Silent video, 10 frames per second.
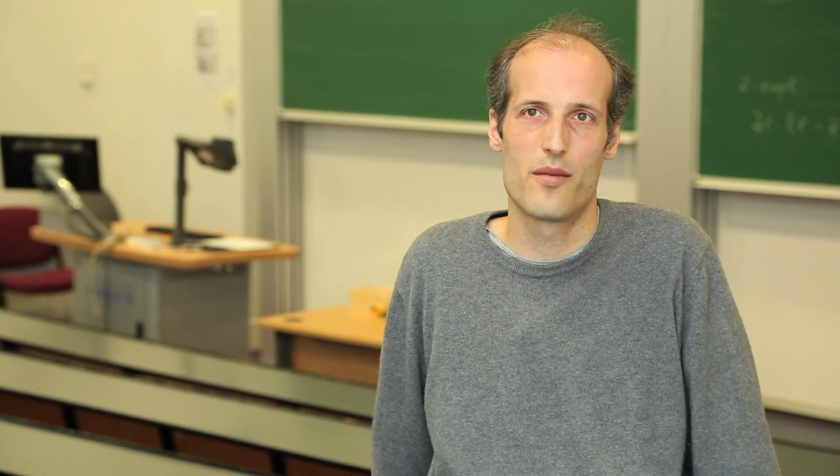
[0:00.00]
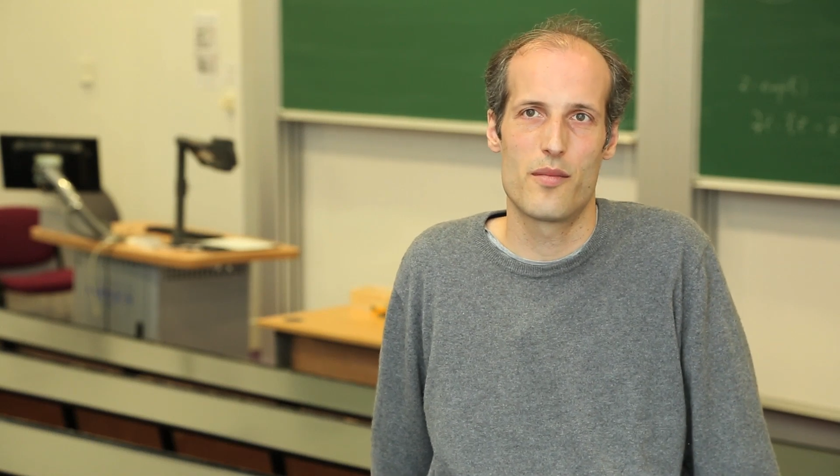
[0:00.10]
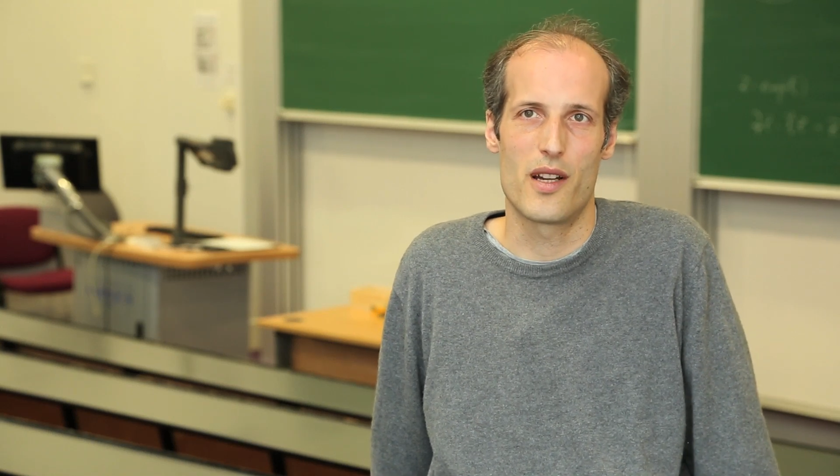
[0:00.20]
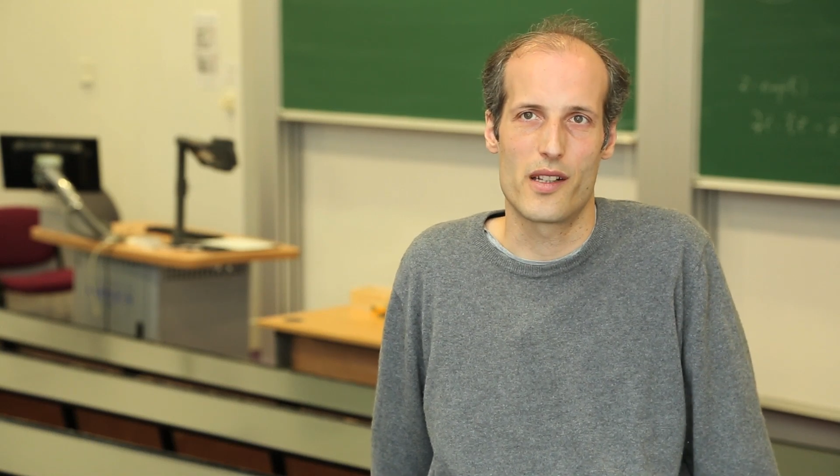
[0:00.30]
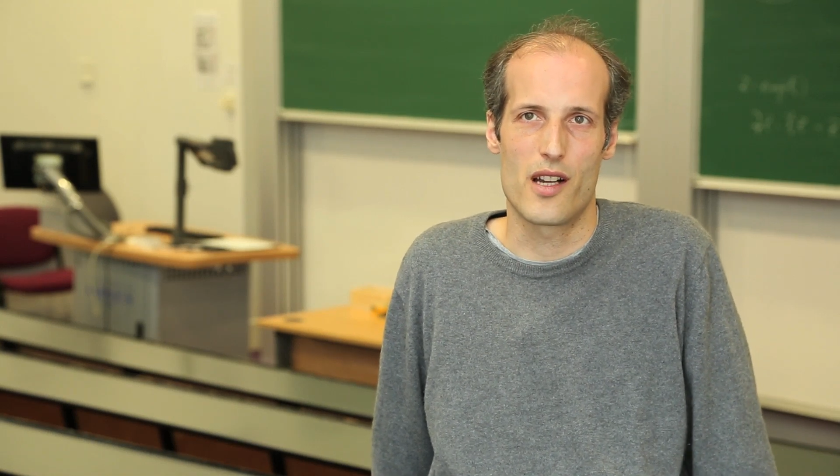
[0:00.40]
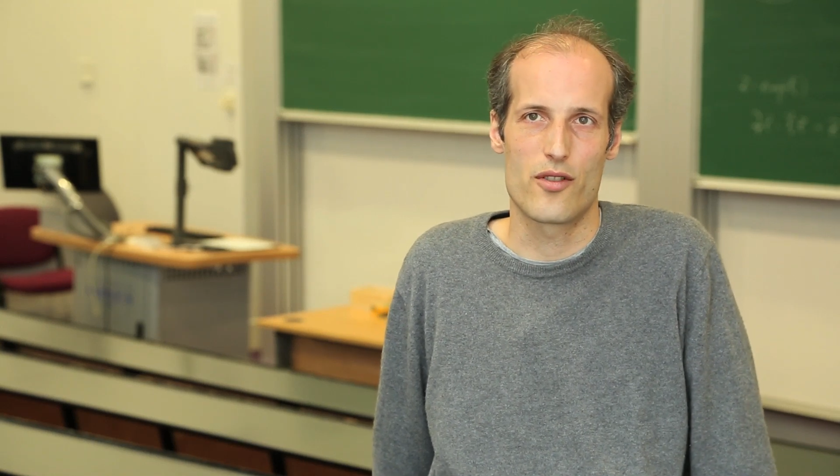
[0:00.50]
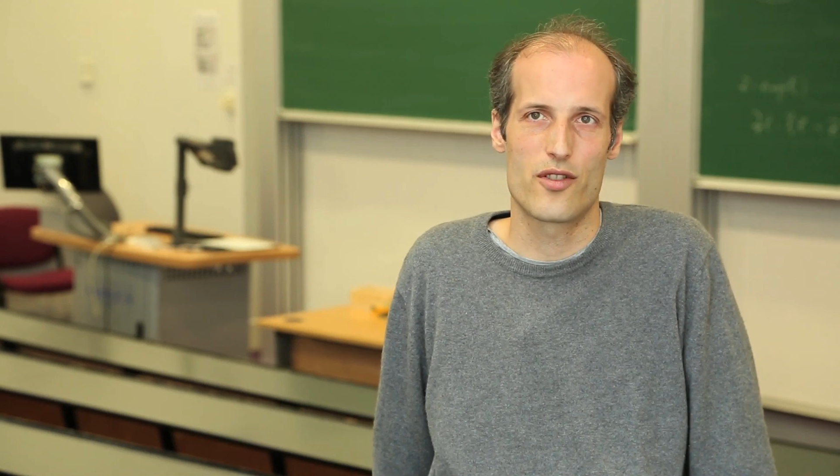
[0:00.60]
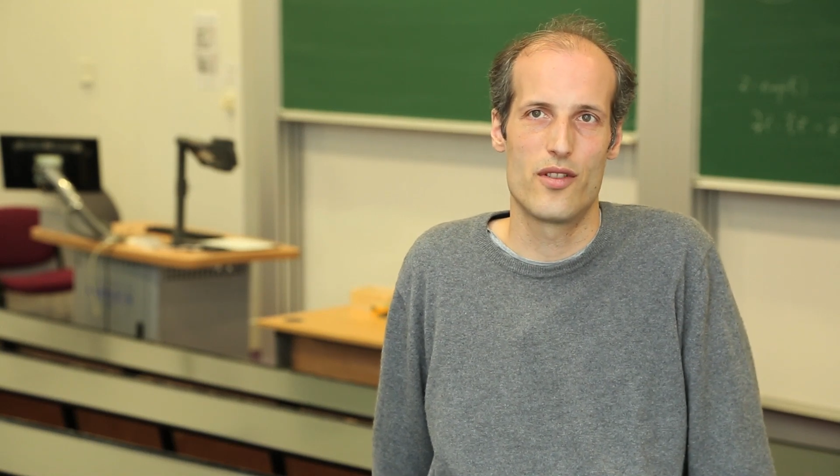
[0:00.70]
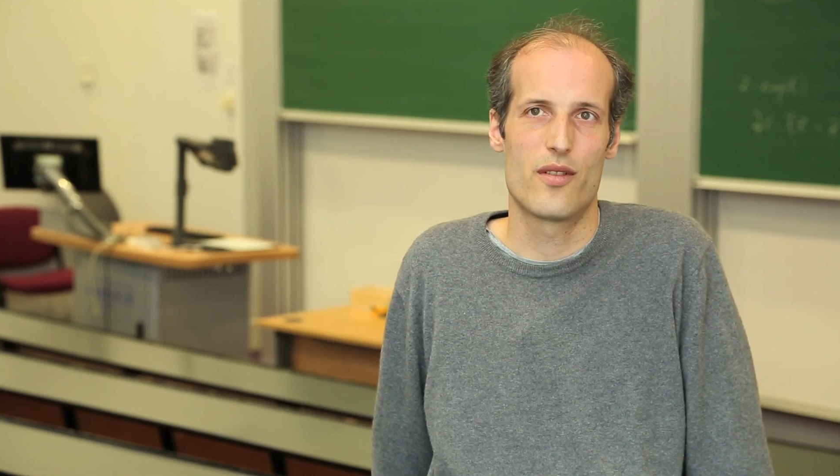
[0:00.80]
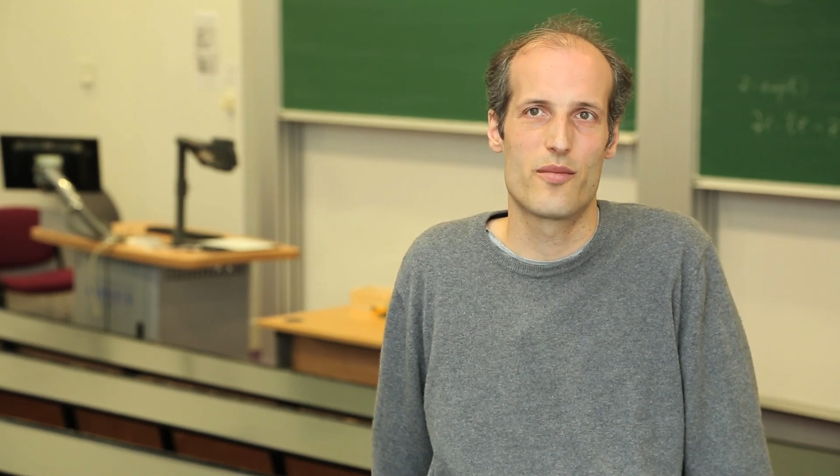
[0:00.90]
by a
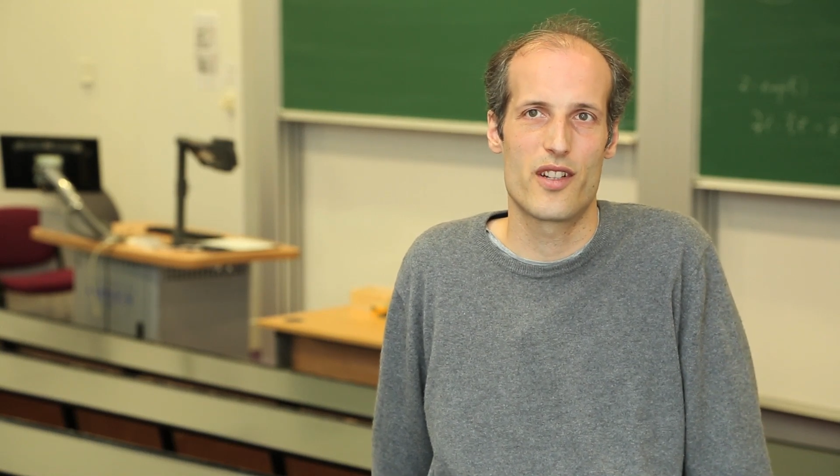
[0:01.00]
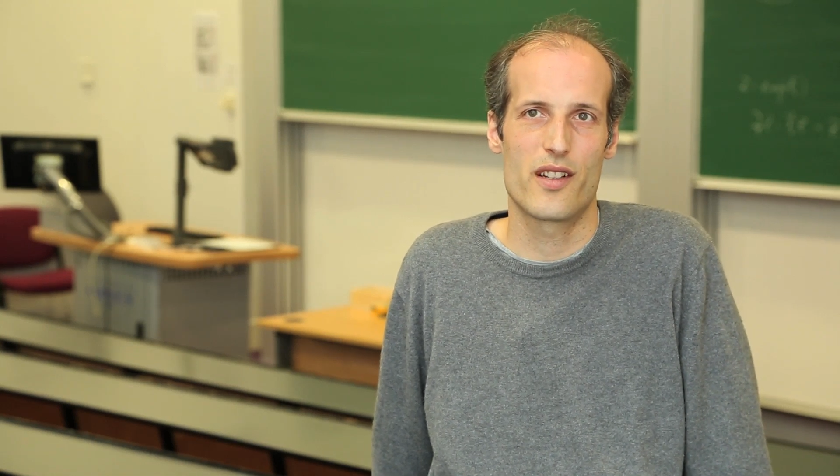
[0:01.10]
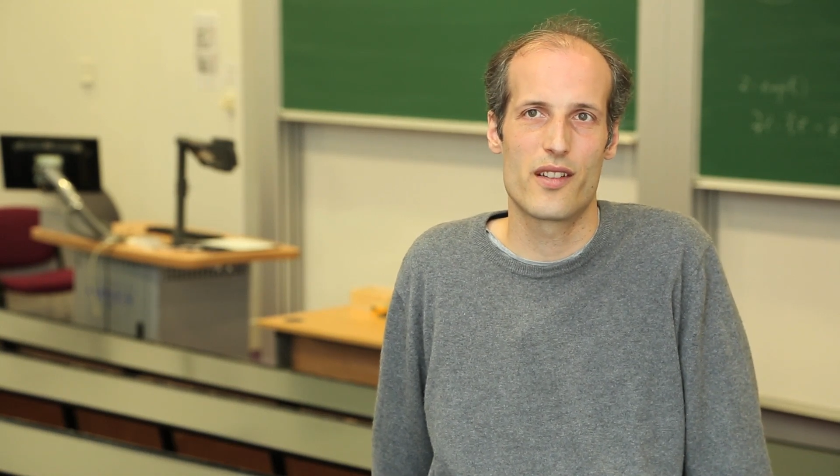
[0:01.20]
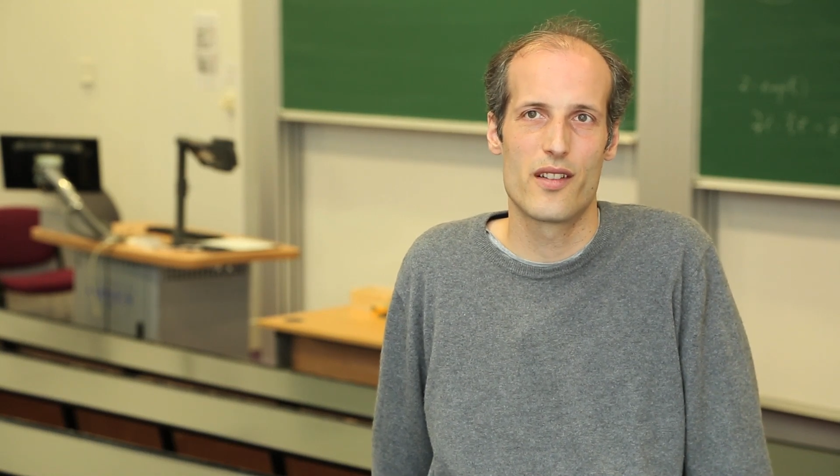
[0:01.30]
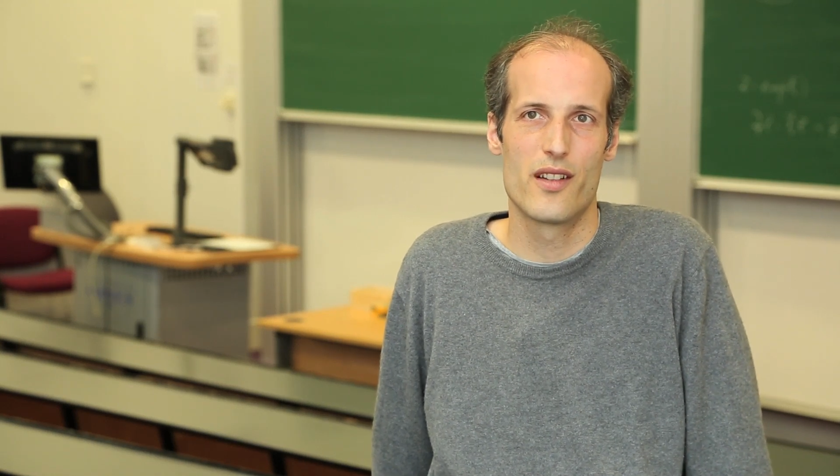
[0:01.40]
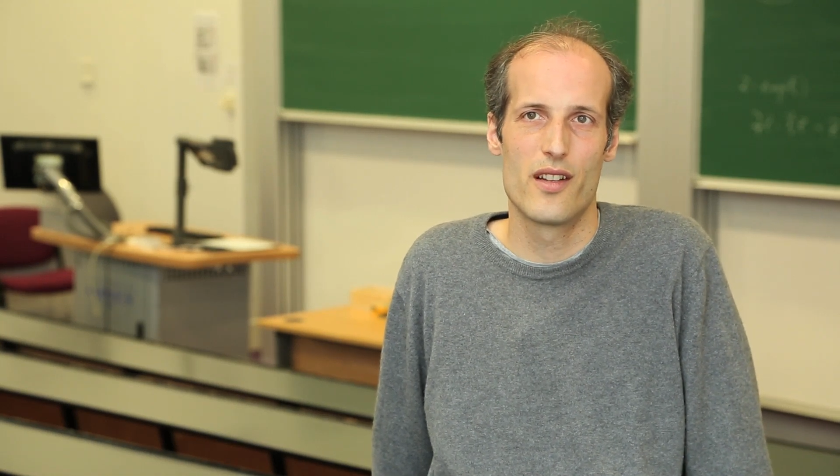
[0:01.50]
Gaussian object,